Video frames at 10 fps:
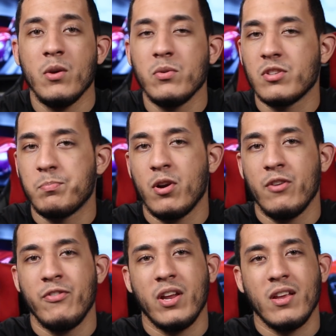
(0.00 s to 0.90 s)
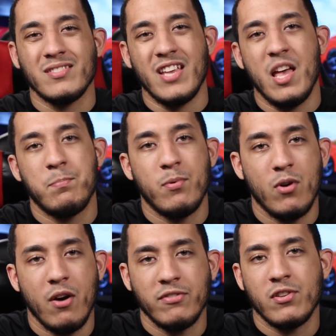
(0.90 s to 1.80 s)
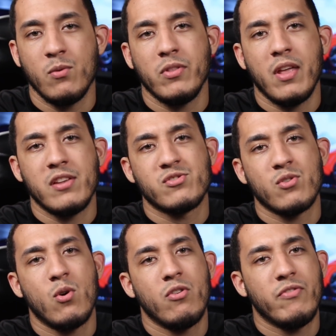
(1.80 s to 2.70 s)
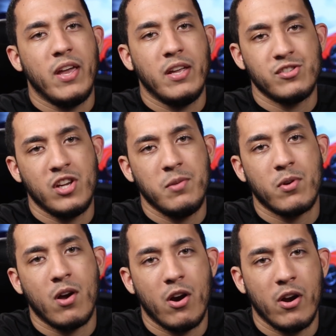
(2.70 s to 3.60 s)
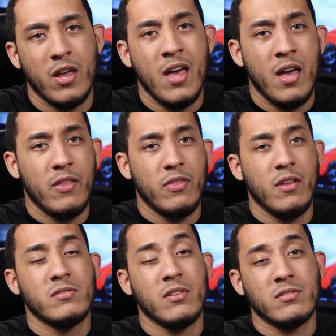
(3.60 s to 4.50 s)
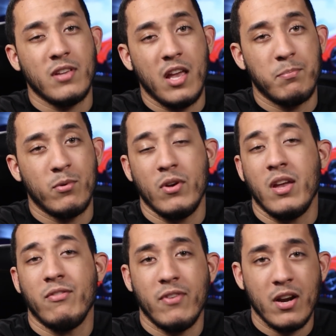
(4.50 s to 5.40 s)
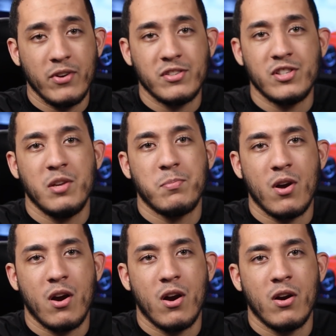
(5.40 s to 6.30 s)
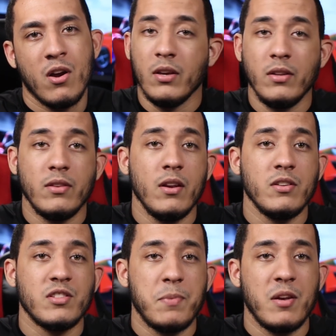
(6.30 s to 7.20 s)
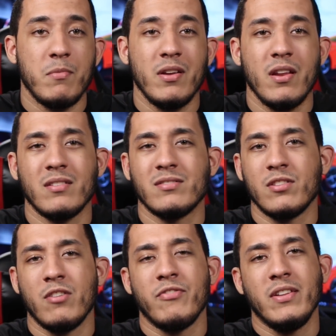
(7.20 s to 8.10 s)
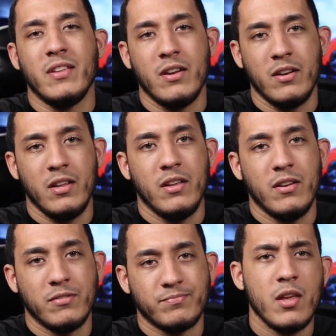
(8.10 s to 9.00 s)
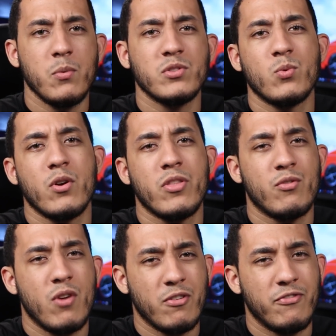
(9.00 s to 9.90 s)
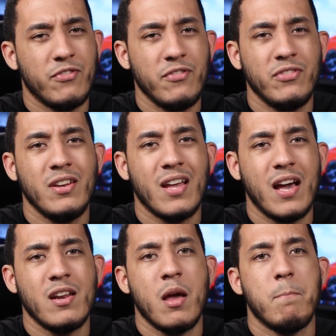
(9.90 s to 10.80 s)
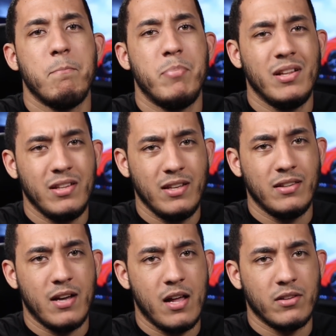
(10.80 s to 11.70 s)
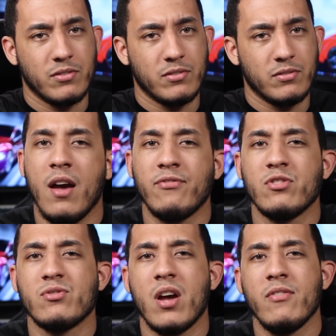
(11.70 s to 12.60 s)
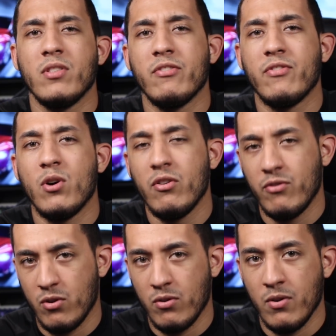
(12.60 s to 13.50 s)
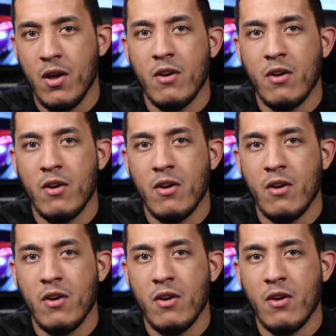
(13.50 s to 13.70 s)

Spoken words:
He was a perfect example of someone that drove a cheap car. In this example, a very cheap car. He didn't spend money on stuff he didn't need. He was worth around $59 billion. After driving the Volvo